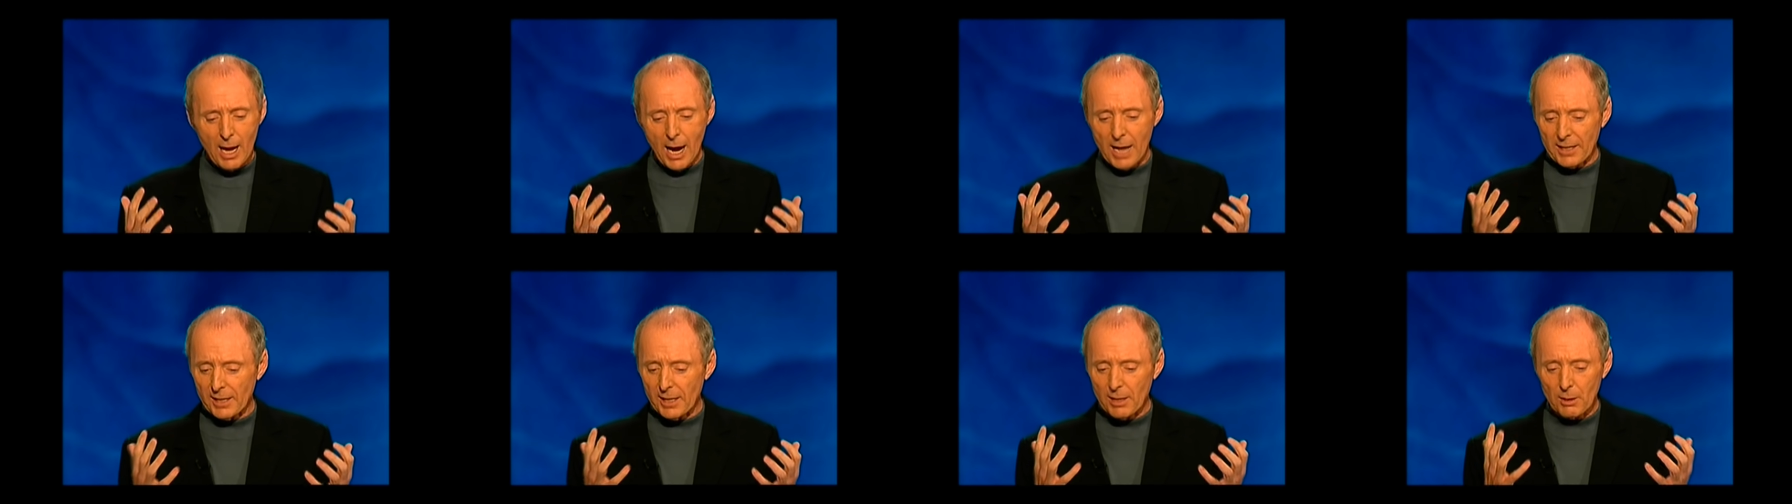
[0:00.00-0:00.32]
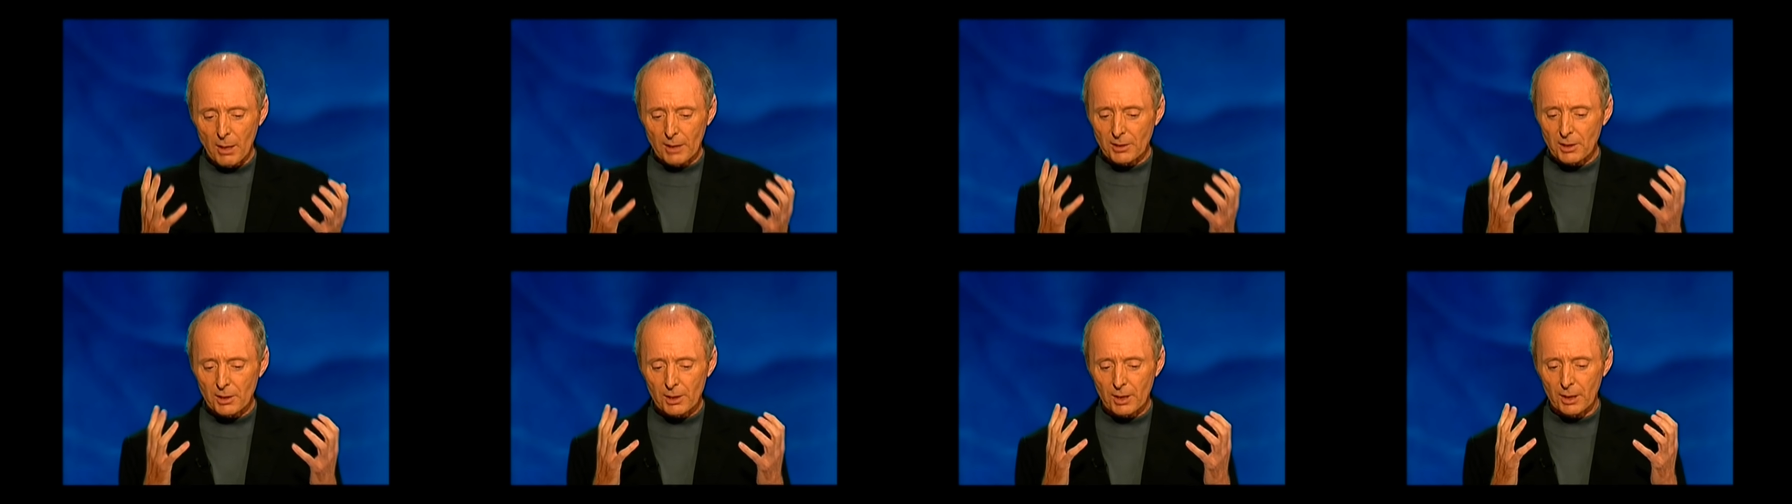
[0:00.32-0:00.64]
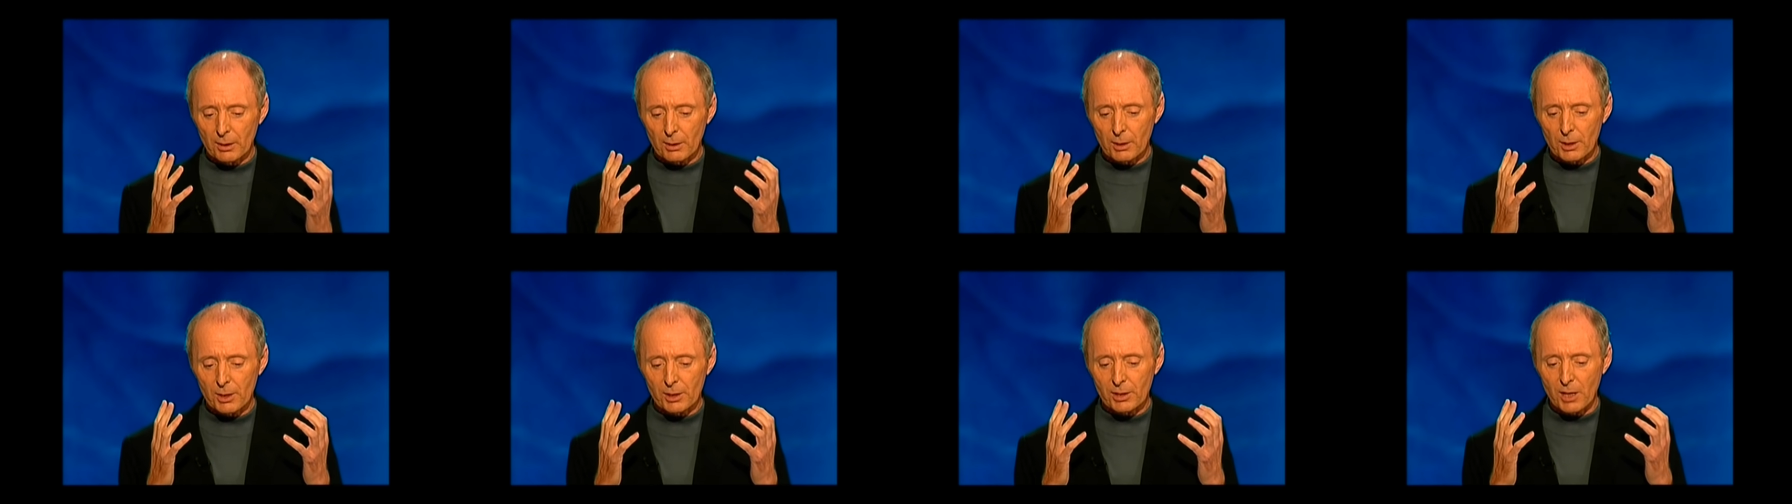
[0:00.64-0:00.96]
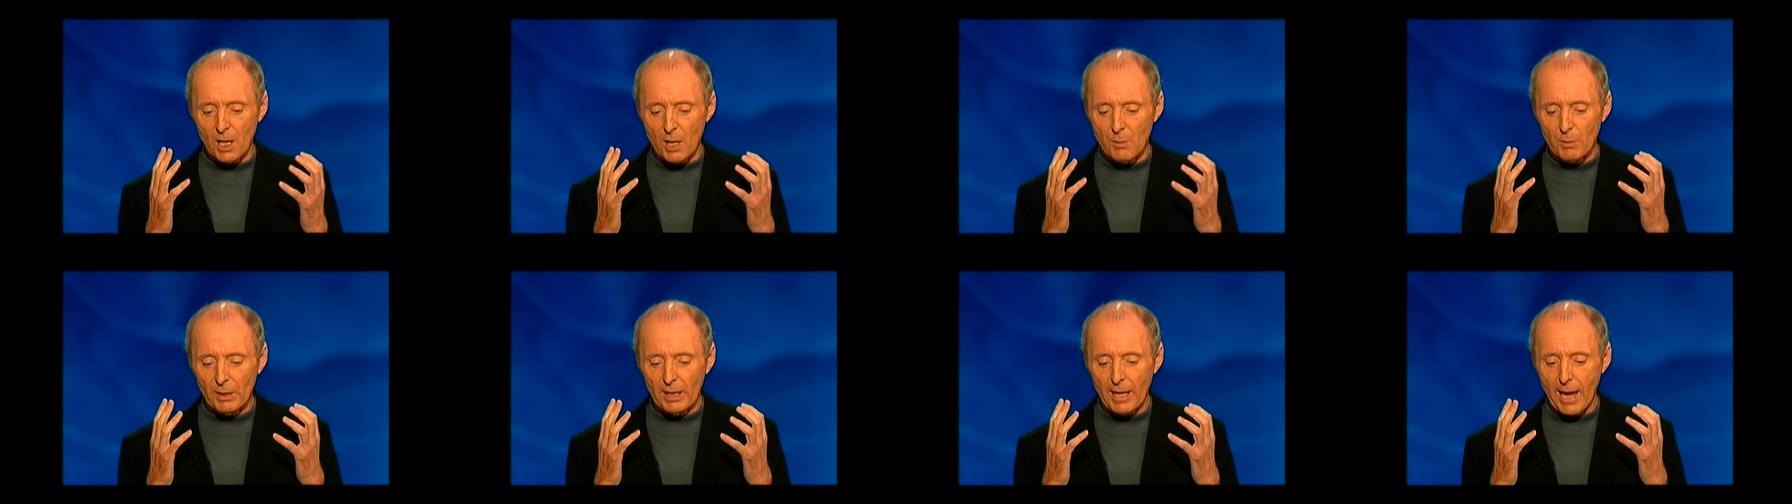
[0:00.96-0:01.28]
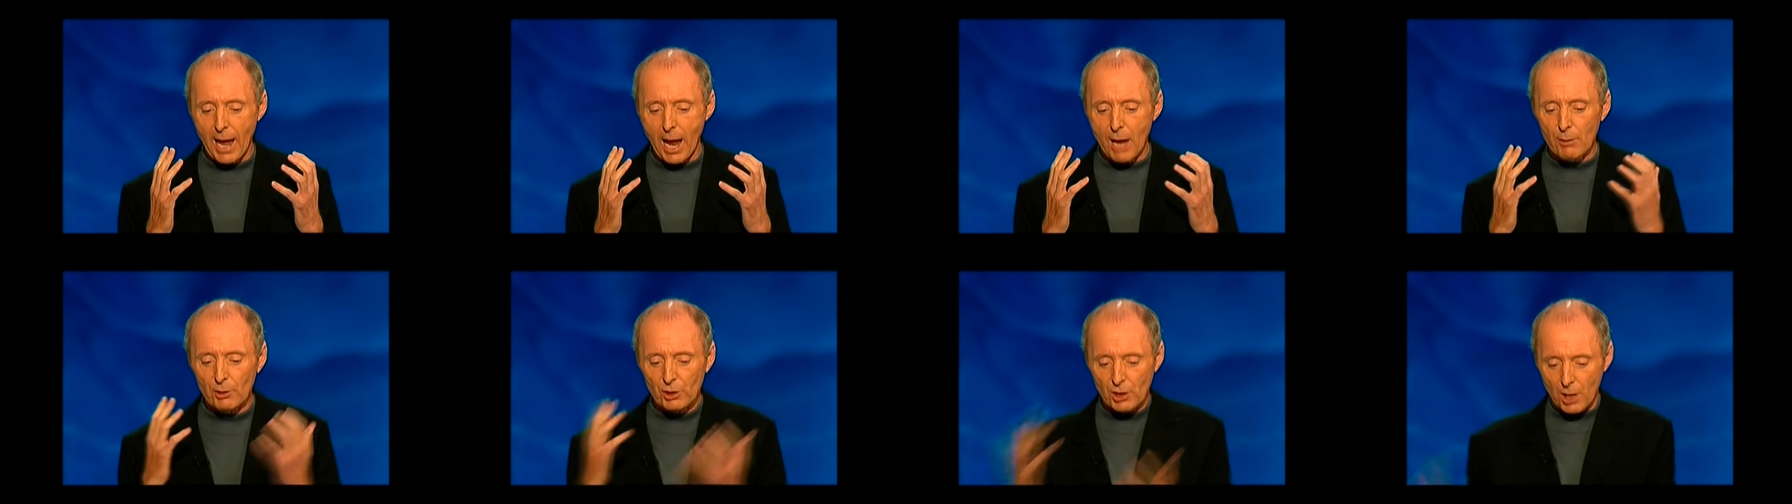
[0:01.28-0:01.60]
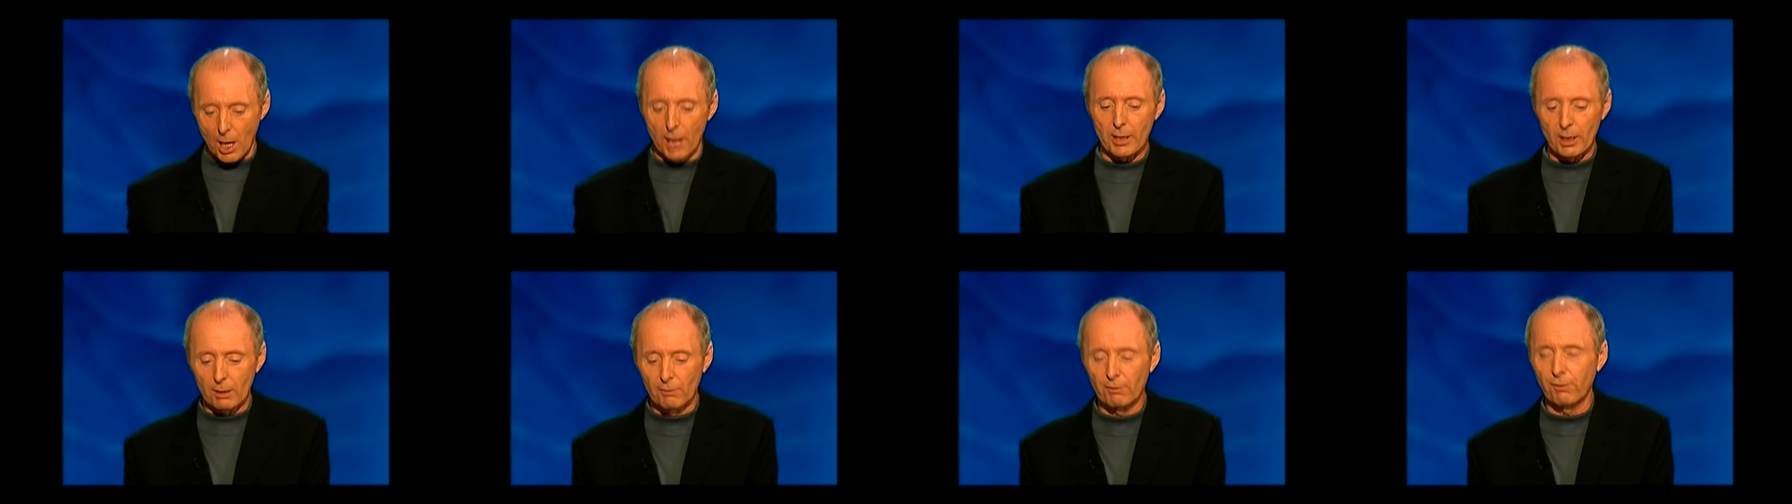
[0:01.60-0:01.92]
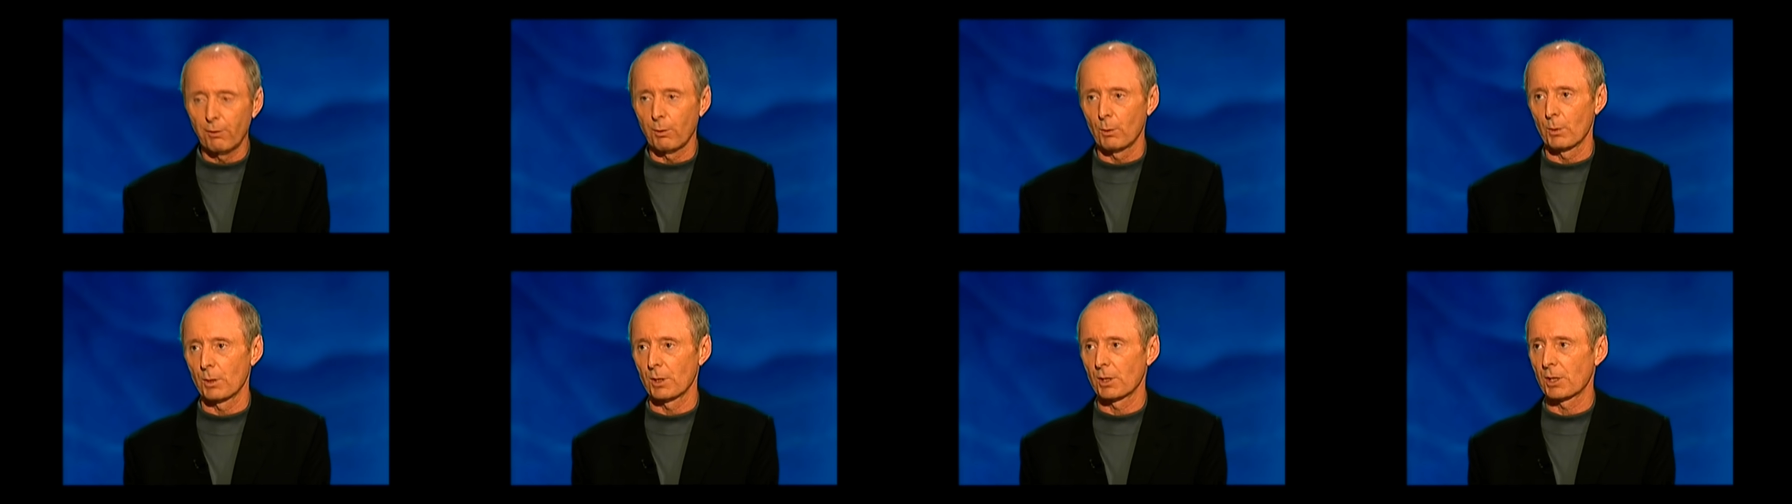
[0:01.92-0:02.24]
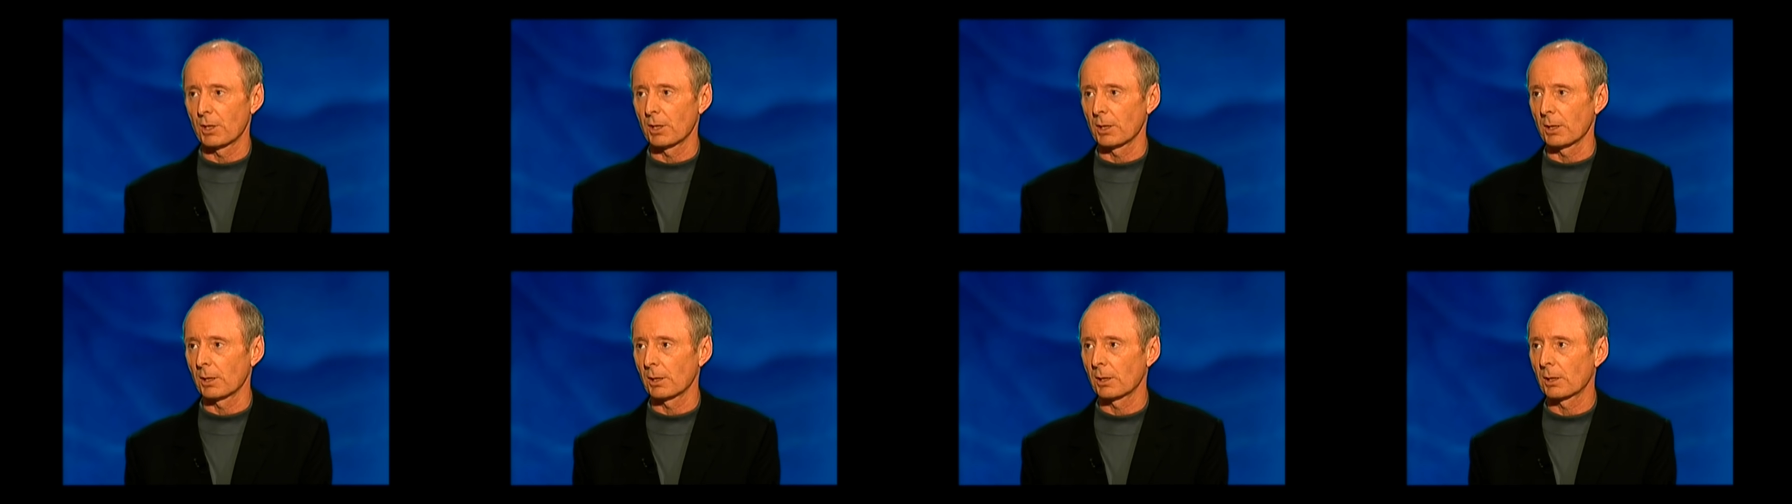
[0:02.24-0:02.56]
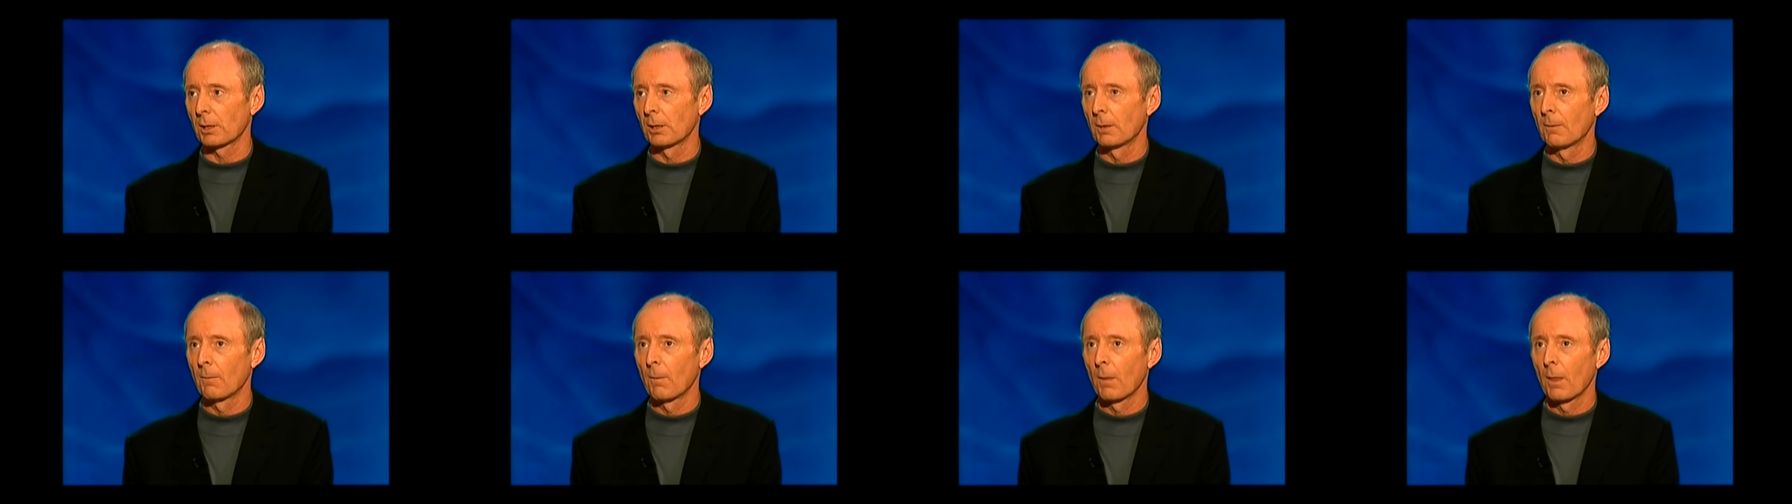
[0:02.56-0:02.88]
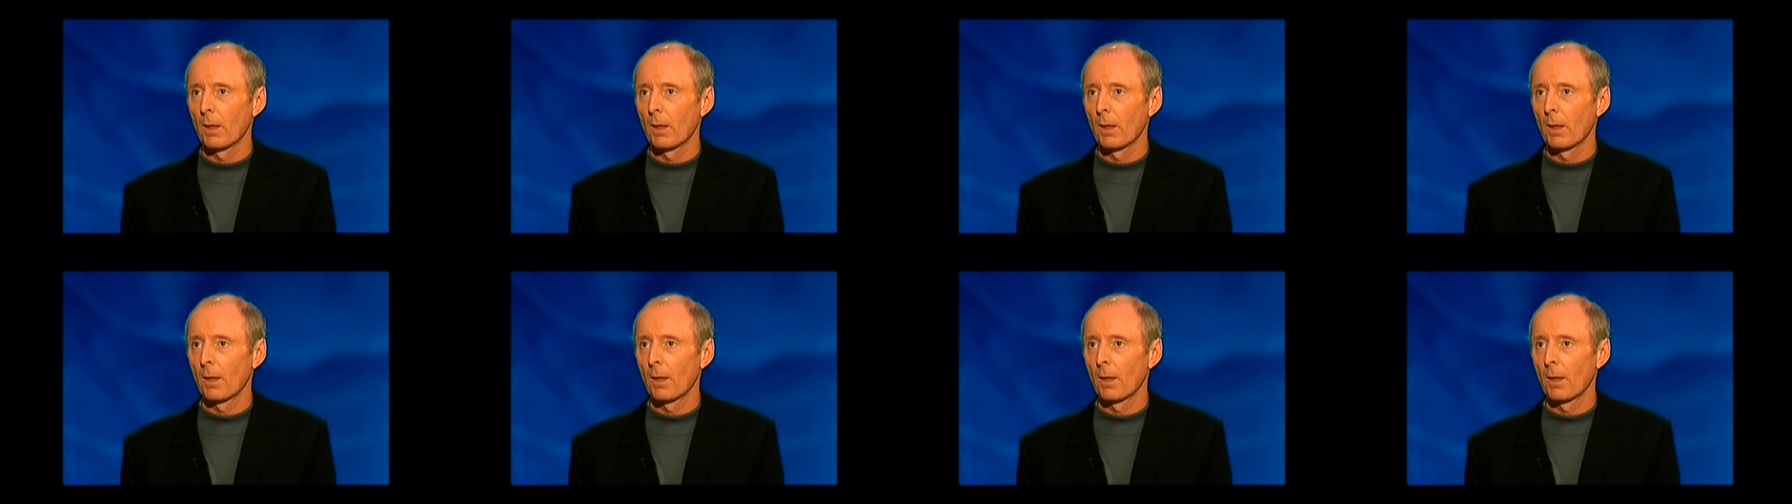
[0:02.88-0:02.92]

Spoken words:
I don't know, I just think there's so many outside influences